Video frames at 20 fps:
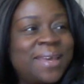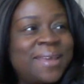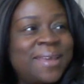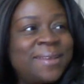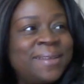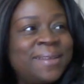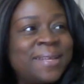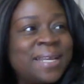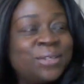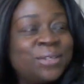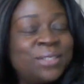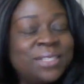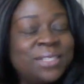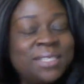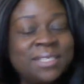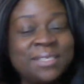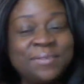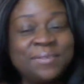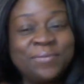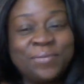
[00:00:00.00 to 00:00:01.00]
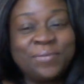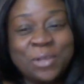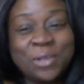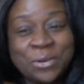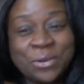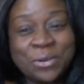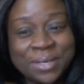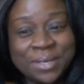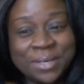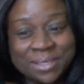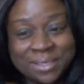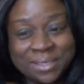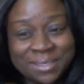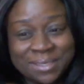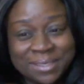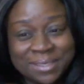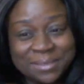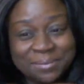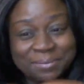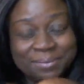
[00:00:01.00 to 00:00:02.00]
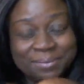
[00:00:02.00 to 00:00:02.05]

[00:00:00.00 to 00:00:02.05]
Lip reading: And now she's in Florence,